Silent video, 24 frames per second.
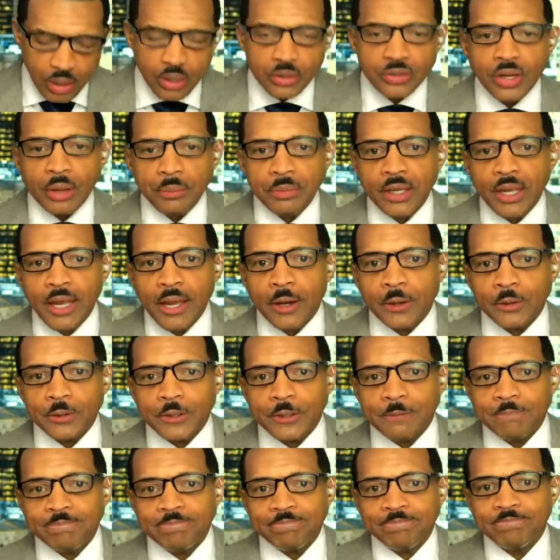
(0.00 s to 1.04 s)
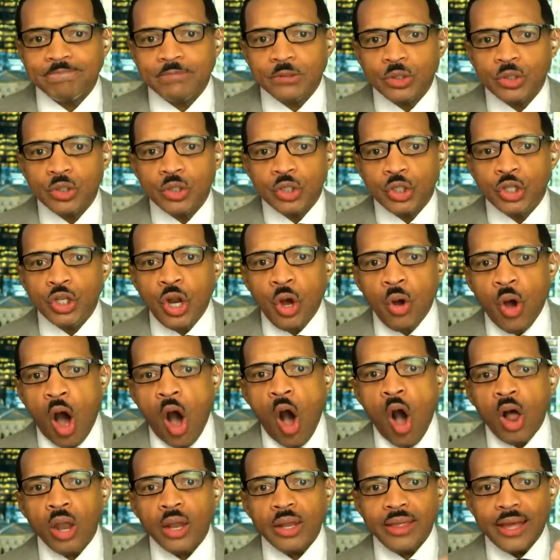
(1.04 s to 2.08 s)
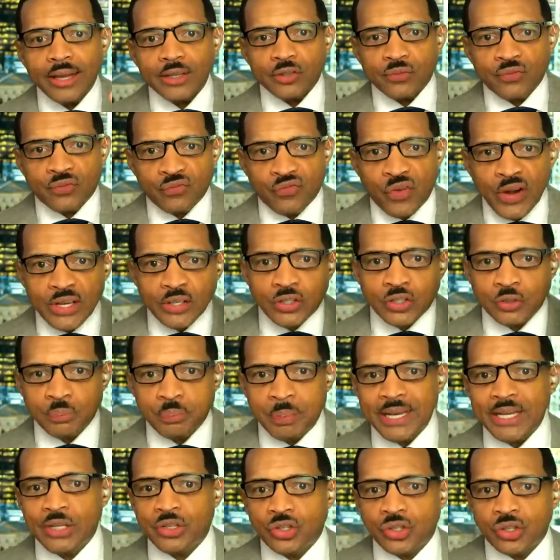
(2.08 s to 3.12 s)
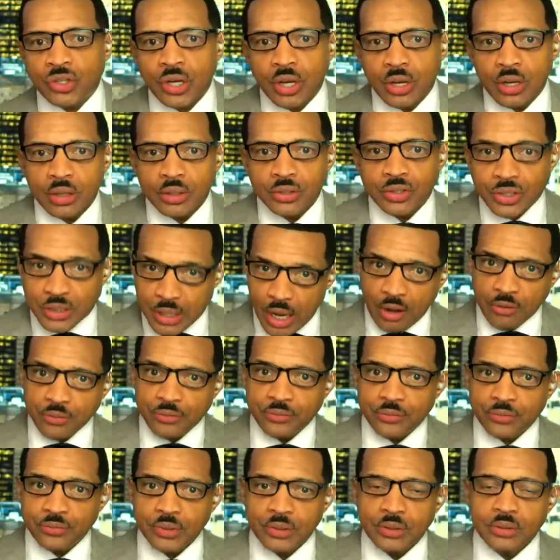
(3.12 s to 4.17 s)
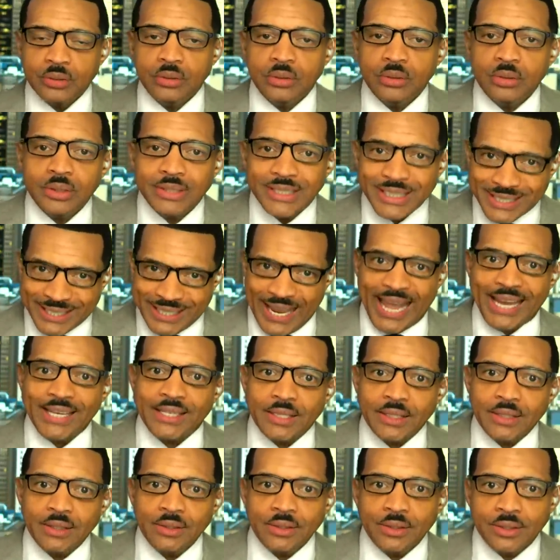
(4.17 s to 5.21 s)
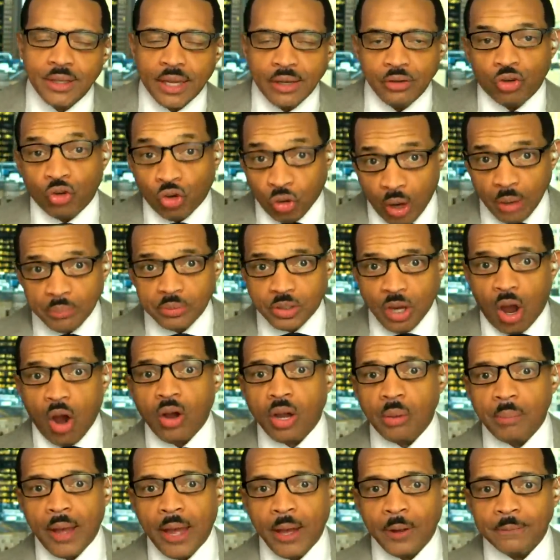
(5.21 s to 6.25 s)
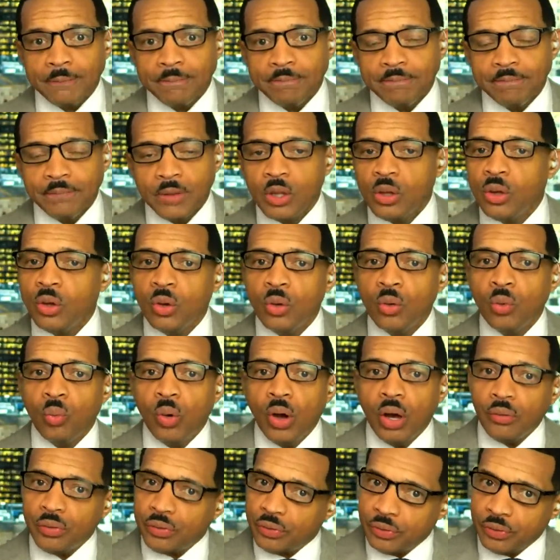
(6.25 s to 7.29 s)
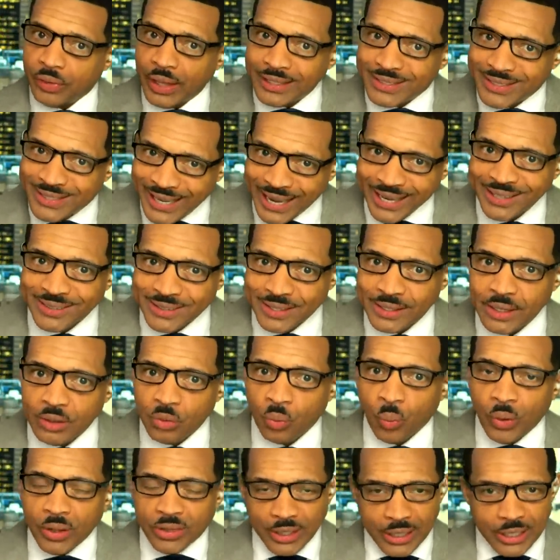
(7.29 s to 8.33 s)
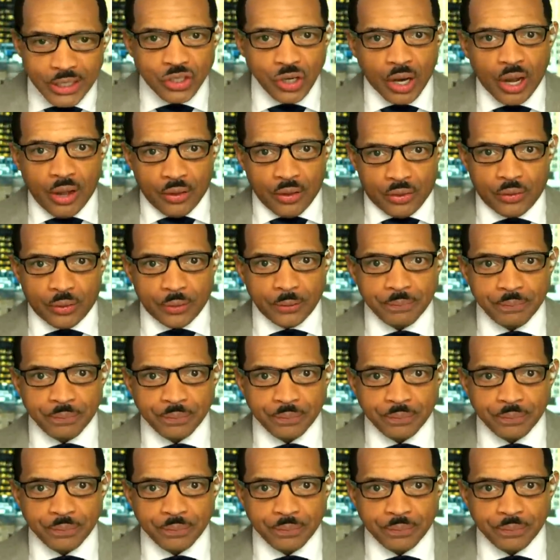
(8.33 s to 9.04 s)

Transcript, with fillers: Something else, all of that free speech stuff DeSantis and Trump talk about, well, they tested it with each other.